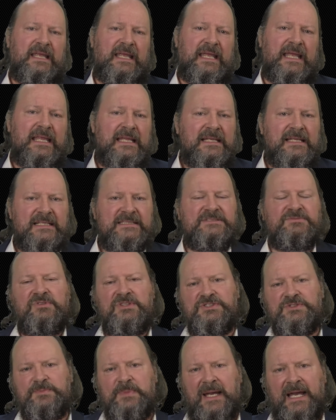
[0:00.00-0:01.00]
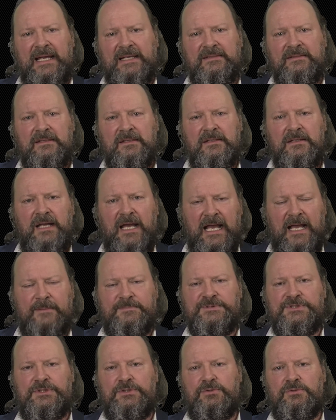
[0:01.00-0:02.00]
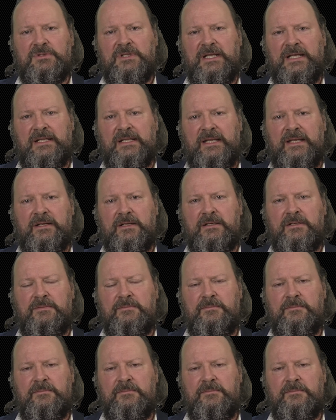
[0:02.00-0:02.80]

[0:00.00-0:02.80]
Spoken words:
in this respect, absolutely clear.